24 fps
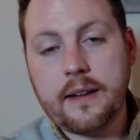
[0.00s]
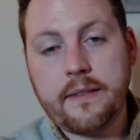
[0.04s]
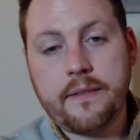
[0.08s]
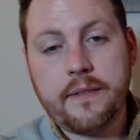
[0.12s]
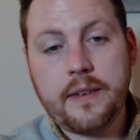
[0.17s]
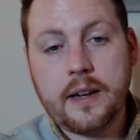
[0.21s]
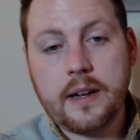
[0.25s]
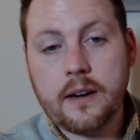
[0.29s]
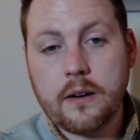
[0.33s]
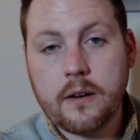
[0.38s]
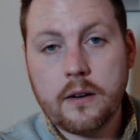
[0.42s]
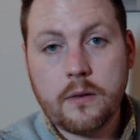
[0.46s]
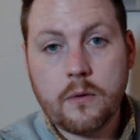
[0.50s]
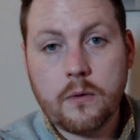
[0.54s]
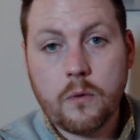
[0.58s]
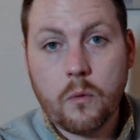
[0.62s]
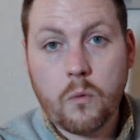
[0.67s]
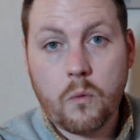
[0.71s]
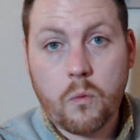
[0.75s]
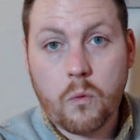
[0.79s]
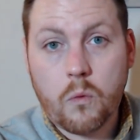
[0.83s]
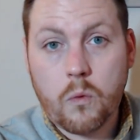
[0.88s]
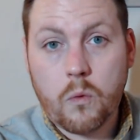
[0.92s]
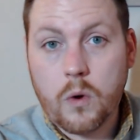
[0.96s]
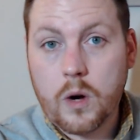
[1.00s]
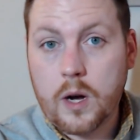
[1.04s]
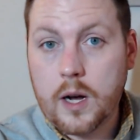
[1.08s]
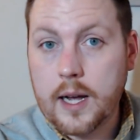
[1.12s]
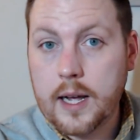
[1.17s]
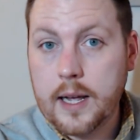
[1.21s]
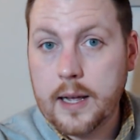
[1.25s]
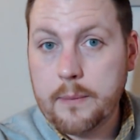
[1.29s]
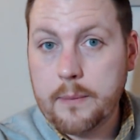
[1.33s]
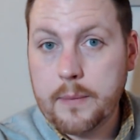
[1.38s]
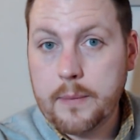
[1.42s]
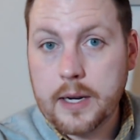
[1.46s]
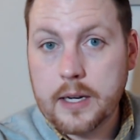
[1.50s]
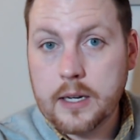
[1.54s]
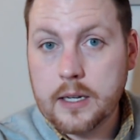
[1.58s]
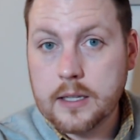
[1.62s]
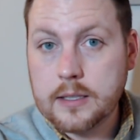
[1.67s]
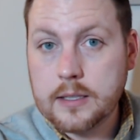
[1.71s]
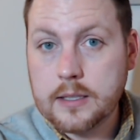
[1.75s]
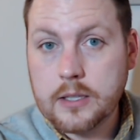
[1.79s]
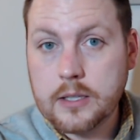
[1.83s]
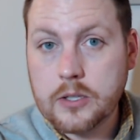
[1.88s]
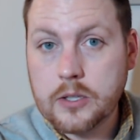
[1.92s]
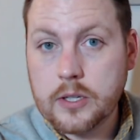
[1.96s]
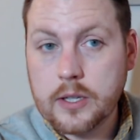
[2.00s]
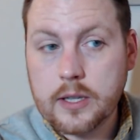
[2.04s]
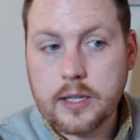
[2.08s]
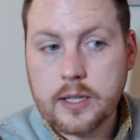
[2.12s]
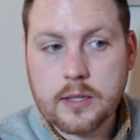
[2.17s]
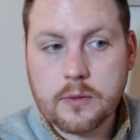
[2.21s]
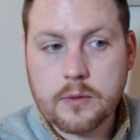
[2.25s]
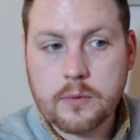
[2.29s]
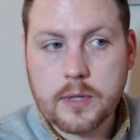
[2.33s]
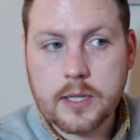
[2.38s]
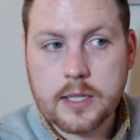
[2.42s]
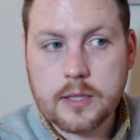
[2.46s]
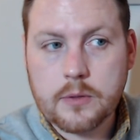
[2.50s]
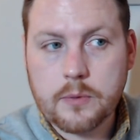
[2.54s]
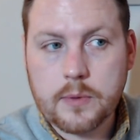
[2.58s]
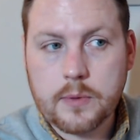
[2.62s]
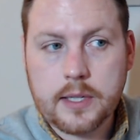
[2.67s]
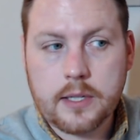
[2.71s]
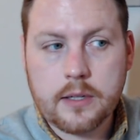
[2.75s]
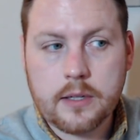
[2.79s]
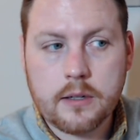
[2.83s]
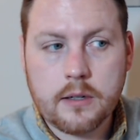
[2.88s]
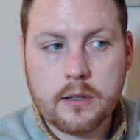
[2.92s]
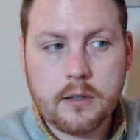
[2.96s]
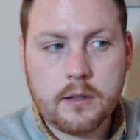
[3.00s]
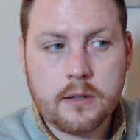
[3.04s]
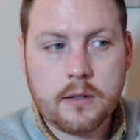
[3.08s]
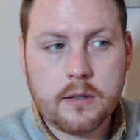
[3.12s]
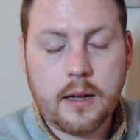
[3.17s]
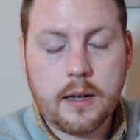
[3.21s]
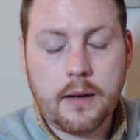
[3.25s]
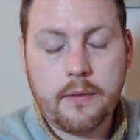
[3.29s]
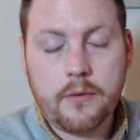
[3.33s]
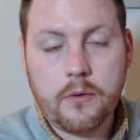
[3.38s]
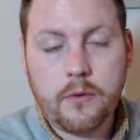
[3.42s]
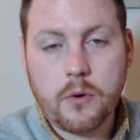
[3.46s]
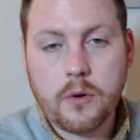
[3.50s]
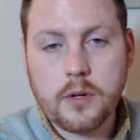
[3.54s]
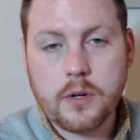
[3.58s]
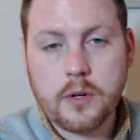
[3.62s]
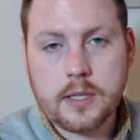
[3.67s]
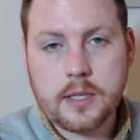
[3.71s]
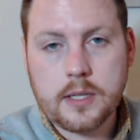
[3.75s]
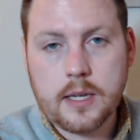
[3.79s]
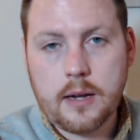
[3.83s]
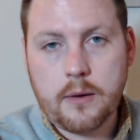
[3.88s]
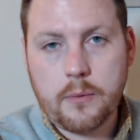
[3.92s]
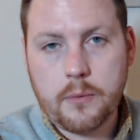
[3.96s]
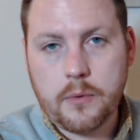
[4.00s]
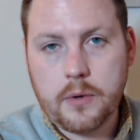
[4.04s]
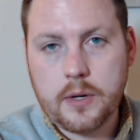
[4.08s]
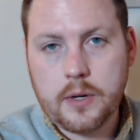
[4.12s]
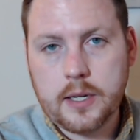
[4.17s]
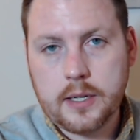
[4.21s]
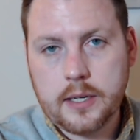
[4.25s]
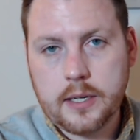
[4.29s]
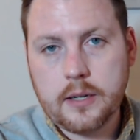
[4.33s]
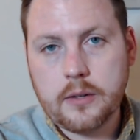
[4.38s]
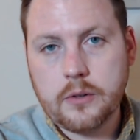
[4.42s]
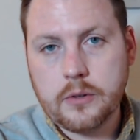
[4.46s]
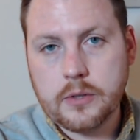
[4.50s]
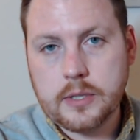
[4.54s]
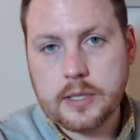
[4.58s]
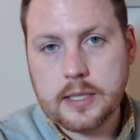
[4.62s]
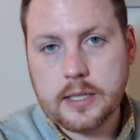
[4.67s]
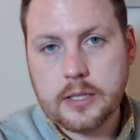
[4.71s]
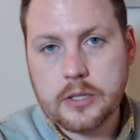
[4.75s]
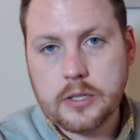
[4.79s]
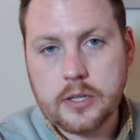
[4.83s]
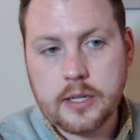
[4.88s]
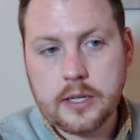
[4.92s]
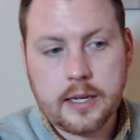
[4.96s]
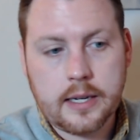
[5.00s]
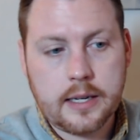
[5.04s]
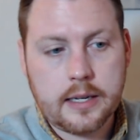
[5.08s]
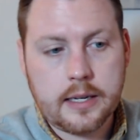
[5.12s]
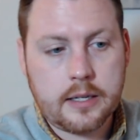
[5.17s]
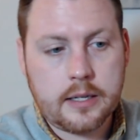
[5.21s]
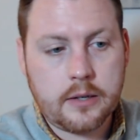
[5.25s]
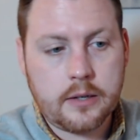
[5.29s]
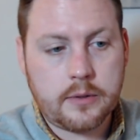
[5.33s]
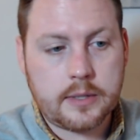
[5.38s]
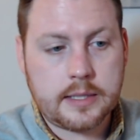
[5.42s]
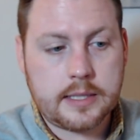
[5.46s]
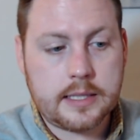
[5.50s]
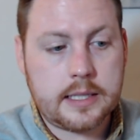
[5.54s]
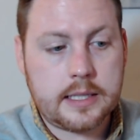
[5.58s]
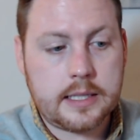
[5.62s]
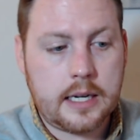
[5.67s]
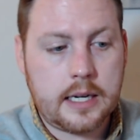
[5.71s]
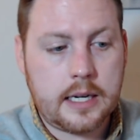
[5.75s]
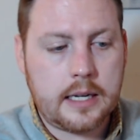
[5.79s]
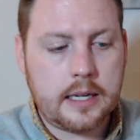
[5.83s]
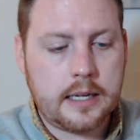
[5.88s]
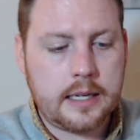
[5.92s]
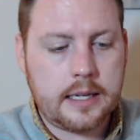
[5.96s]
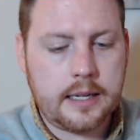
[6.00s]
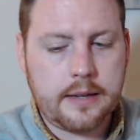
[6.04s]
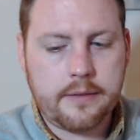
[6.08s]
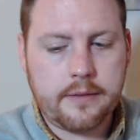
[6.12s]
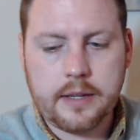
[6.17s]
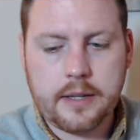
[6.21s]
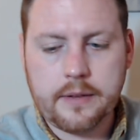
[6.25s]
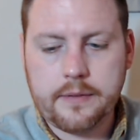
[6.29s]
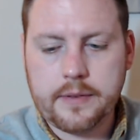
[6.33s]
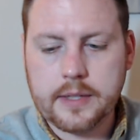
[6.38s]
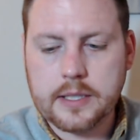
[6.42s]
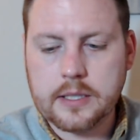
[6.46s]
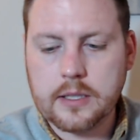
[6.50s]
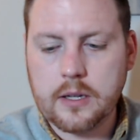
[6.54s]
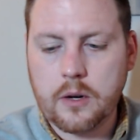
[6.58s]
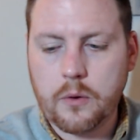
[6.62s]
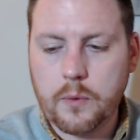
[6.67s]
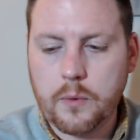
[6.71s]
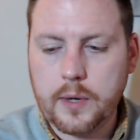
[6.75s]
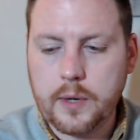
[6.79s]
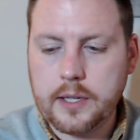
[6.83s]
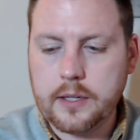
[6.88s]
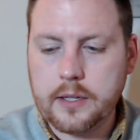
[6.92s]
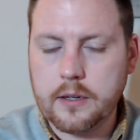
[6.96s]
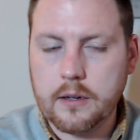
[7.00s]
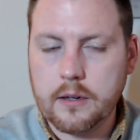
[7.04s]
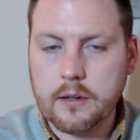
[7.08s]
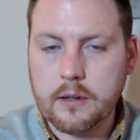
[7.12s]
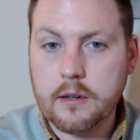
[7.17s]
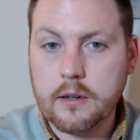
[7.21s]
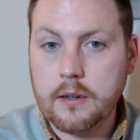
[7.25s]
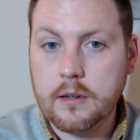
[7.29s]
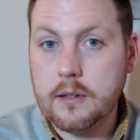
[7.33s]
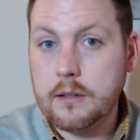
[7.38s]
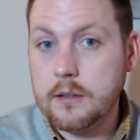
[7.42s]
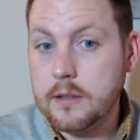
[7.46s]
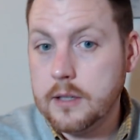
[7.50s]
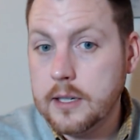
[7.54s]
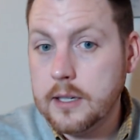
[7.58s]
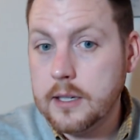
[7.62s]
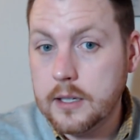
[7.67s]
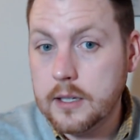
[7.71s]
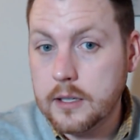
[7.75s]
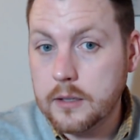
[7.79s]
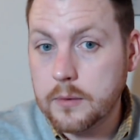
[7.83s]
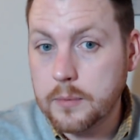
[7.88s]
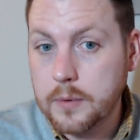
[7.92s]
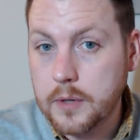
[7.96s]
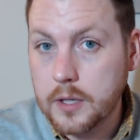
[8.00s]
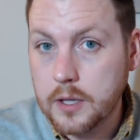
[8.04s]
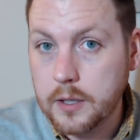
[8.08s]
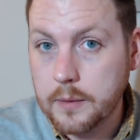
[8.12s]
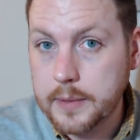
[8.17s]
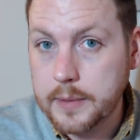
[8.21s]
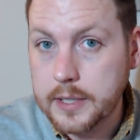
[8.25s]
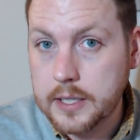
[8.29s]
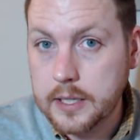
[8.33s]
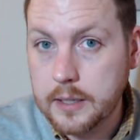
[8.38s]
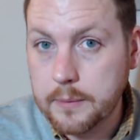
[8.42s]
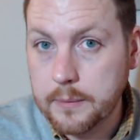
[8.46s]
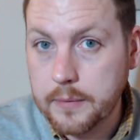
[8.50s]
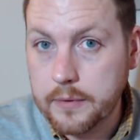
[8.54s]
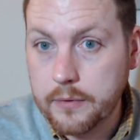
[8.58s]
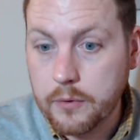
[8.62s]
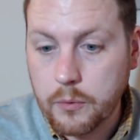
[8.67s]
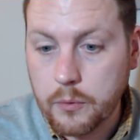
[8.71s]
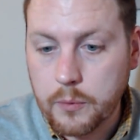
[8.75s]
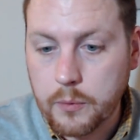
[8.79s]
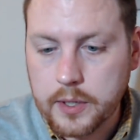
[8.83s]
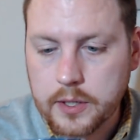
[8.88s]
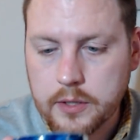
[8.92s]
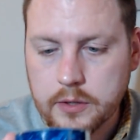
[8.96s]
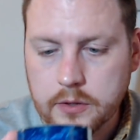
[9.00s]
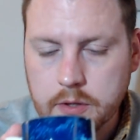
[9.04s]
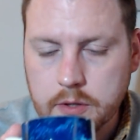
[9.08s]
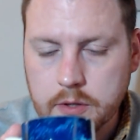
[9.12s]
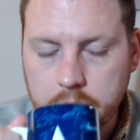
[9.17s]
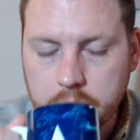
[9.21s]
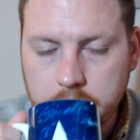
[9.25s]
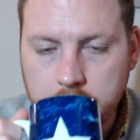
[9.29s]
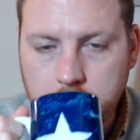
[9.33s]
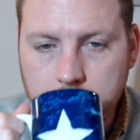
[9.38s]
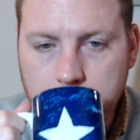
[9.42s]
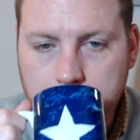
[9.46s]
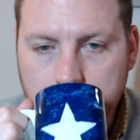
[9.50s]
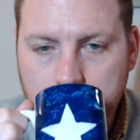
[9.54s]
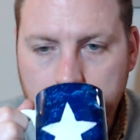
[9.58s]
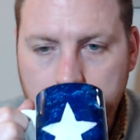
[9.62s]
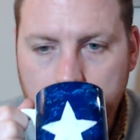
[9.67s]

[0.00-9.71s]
I figured, why am I not stitching this when it's winter? Of course, I will continue stitching it until it's done, even if it's not winter. It'll probably be done before winter's over.